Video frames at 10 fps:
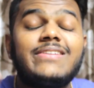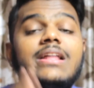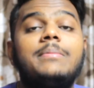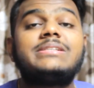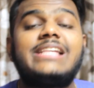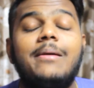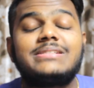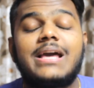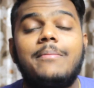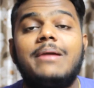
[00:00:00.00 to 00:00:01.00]
Namaste,
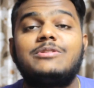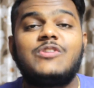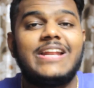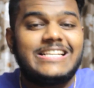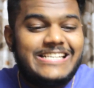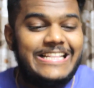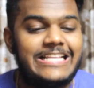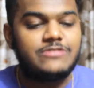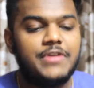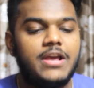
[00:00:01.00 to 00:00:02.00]
namaskar, my name is Vinesh. In
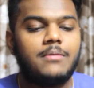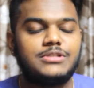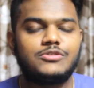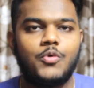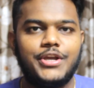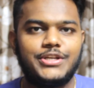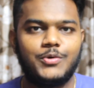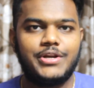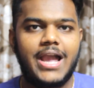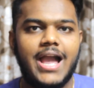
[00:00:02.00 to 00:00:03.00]
this video, I'm just going
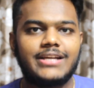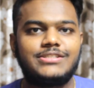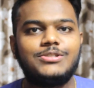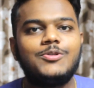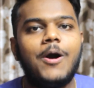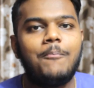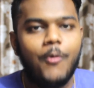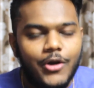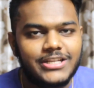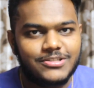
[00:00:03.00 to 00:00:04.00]
to react to a
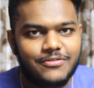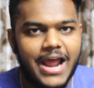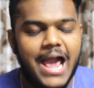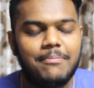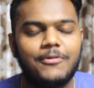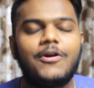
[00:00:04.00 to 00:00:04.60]
Polish rap.